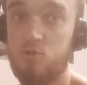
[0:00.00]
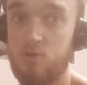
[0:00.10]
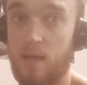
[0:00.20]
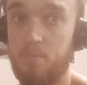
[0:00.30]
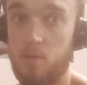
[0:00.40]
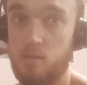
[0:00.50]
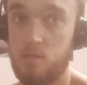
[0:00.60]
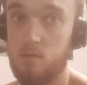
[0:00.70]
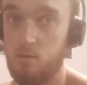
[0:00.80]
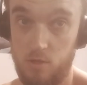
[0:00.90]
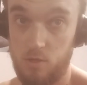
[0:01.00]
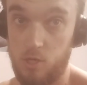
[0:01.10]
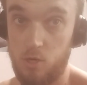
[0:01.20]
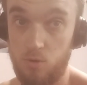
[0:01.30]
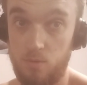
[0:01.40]
Strapless, feeling
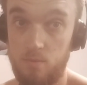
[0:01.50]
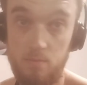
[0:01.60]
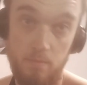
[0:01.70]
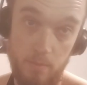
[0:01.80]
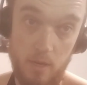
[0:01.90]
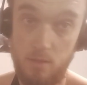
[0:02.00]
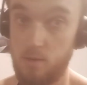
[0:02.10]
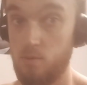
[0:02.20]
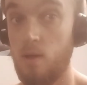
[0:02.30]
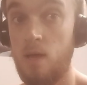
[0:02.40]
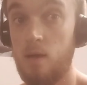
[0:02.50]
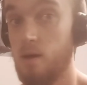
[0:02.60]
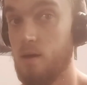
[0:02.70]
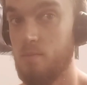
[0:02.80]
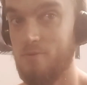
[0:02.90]
cute, but no.
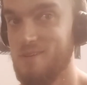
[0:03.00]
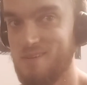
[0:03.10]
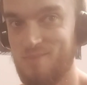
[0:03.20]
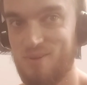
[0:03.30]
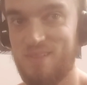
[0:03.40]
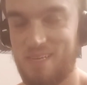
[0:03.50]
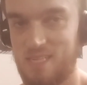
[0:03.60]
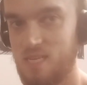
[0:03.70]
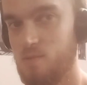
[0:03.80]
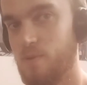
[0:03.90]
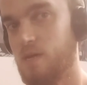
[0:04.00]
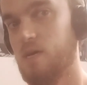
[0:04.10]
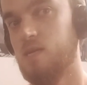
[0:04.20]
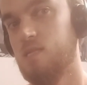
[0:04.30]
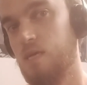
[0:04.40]
The reason I'm doing this is
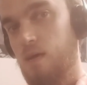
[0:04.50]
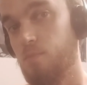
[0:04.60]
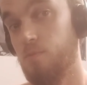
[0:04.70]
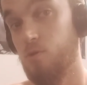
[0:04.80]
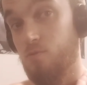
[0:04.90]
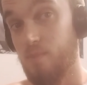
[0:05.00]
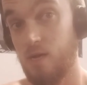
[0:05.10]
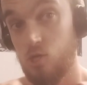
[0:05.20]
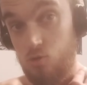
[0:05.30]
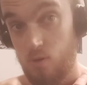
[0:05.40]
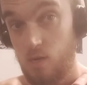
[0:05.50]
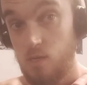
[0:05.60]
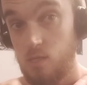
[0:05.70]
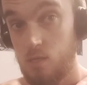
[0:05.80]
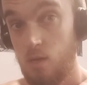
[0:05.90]
because I'm going to be doing my
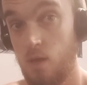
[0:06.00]
shrugs,